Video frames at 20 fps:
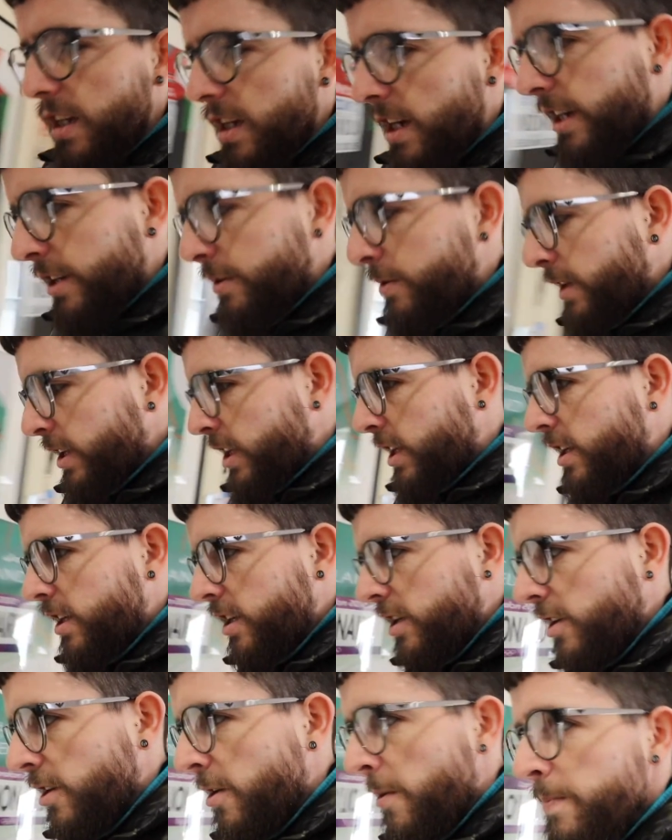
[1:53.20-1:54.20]
Anyway,
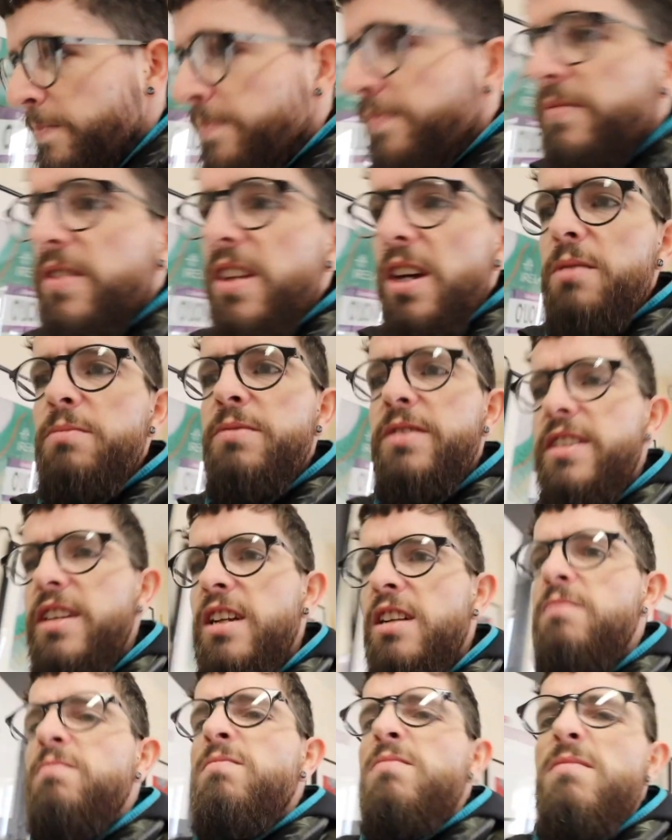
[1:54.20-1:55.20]
I'm
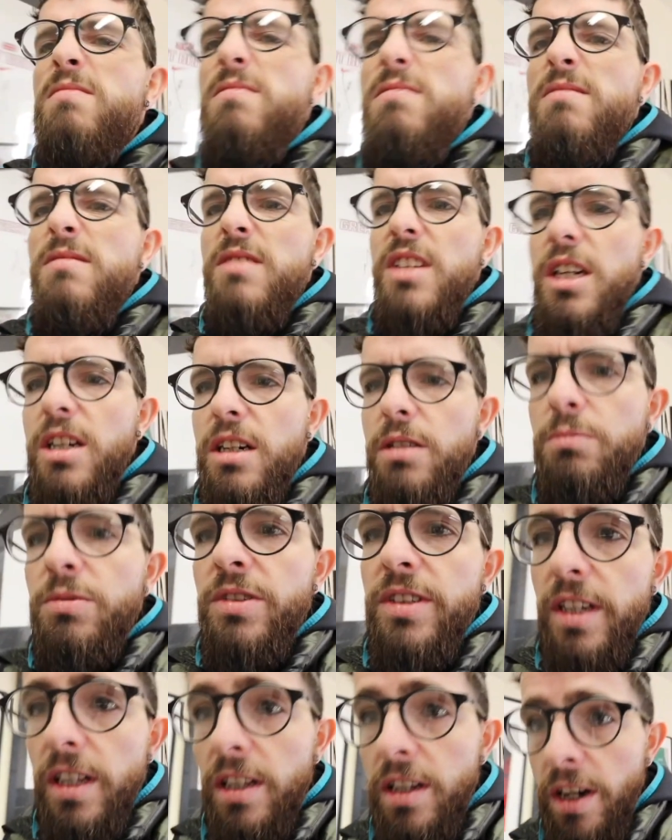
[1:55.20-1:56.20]
still, I'm
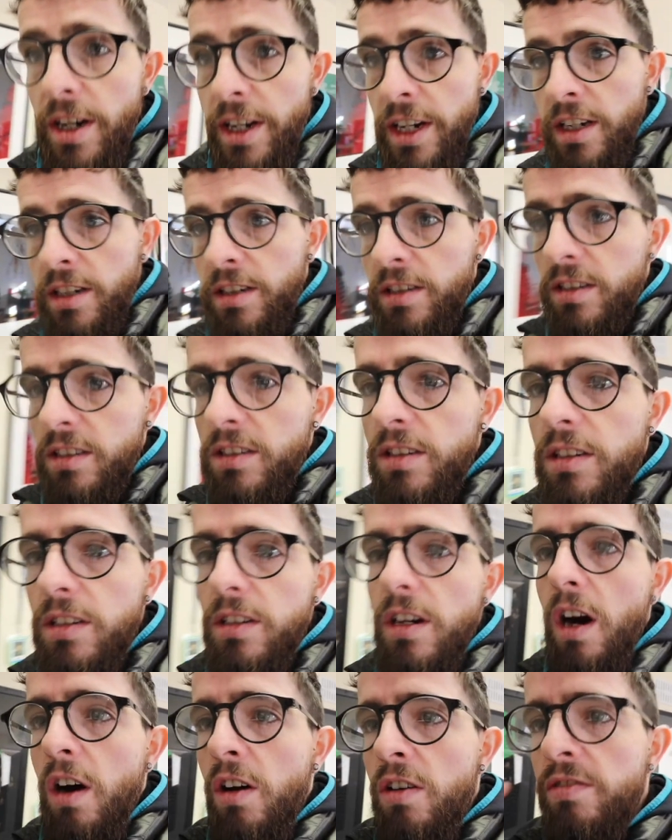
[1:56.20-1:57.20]
still kinda
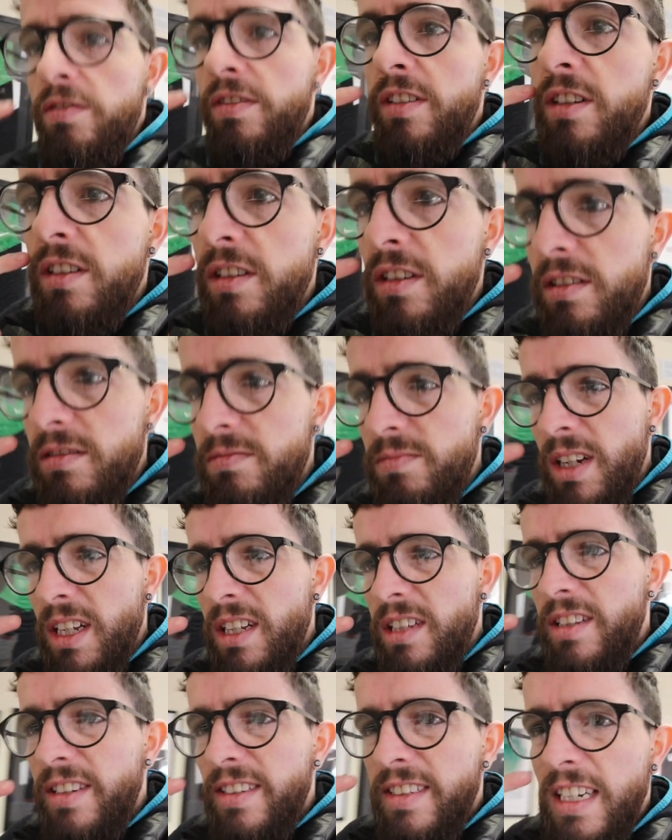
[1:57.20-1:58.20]
over,
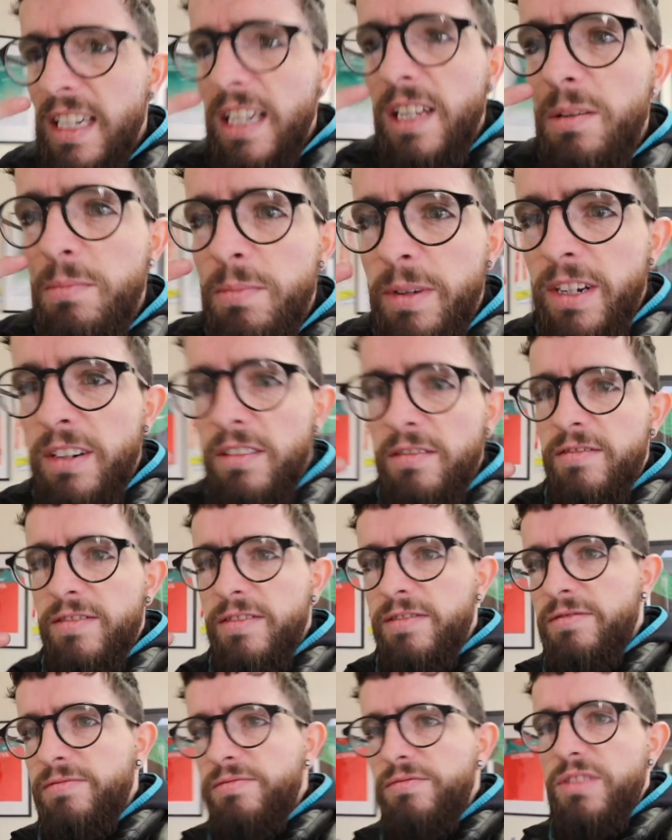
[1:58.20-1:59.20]
well, there's a little bit
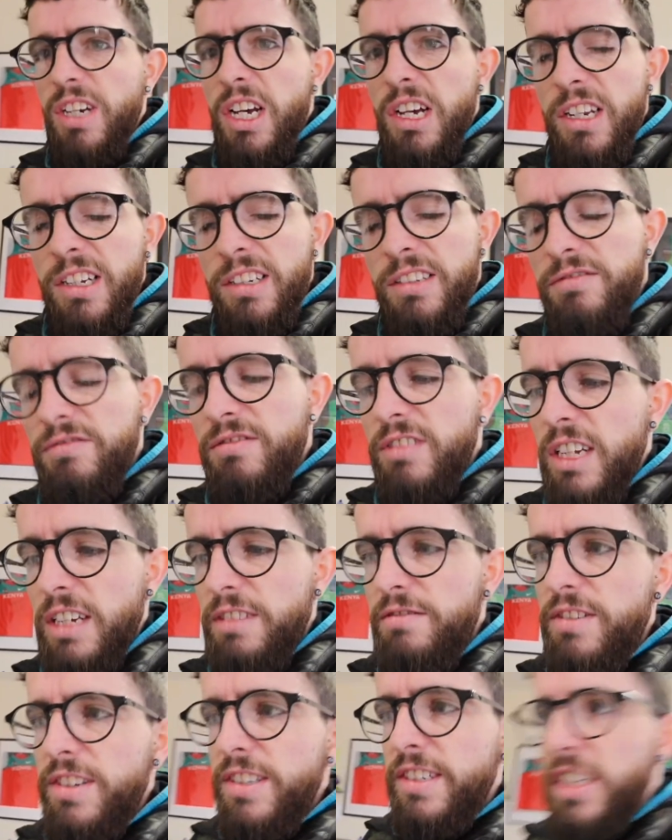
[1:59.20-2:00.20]
of kind of
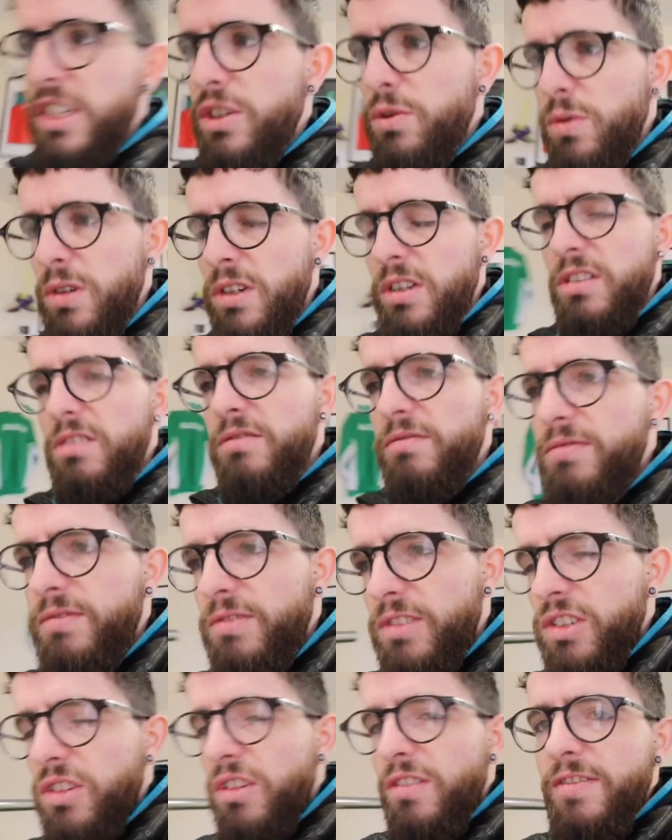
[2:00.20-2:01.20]
like residual
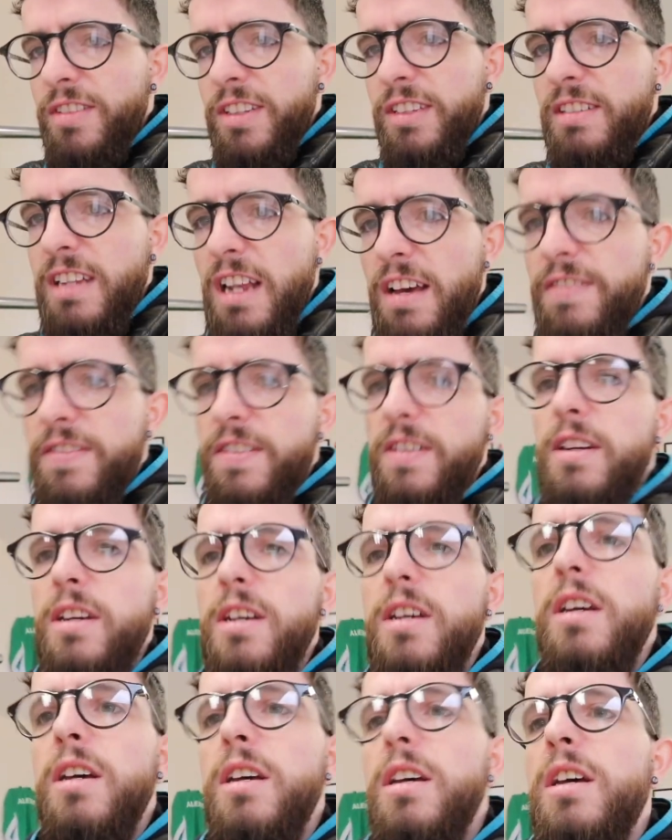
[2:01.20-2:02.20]
snuffles left.
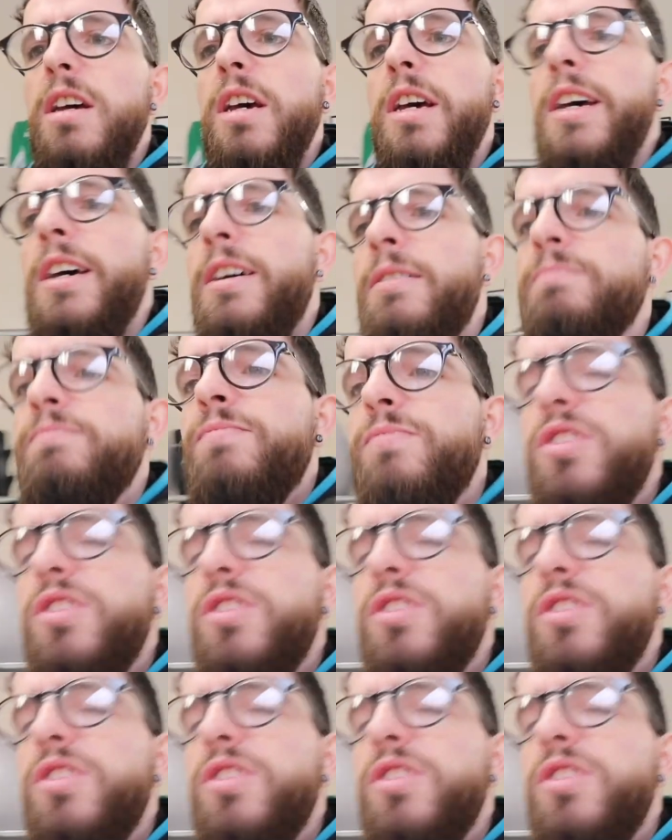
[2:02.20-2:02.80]
Um,